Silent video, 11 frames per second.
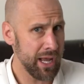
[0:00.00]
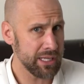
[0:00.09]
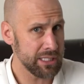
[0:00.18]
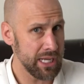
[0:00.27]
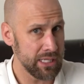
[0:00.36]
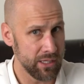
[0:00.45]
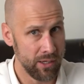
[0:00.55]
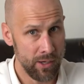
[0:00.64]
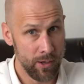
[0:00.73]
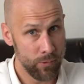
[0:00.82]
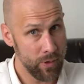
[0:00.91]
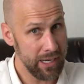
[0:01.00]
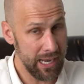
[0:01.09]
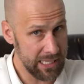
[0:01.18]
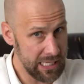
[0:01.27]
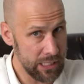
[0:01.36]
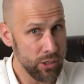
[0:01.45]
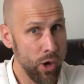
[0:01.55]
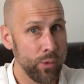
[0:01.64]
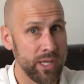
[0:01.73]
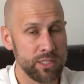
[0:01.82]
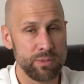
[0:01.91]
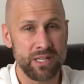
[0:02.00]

I not stage it? Right? I need to know this,